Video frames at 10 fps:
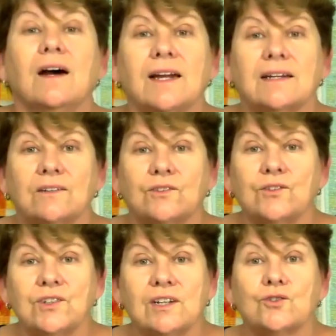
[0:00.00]
I can
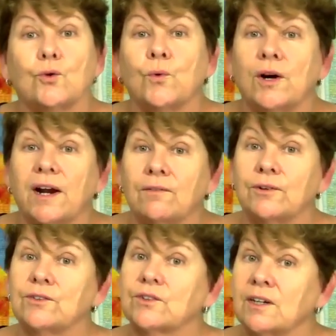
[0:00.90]
stitch
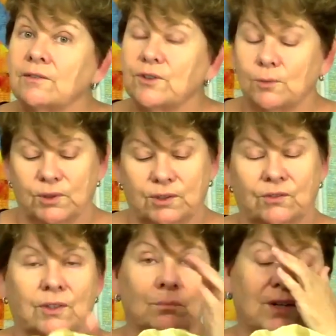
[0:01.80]
wherever it's comfortable,
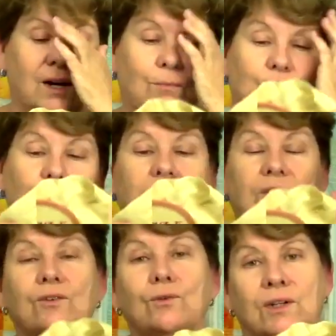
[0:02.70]
because sometimes we
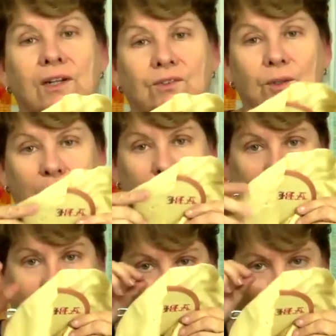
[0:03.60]
do, and I see
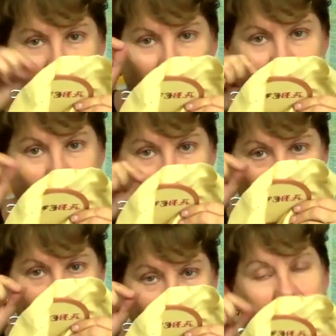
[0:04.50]
people stitching very
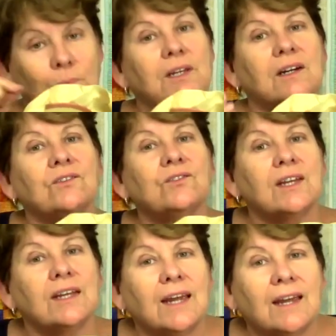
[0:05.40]
closely because
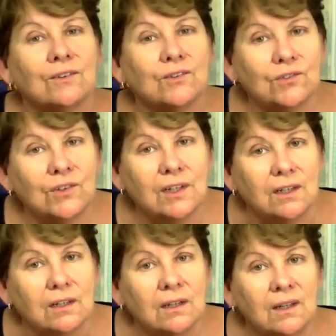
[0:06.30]
they can't see.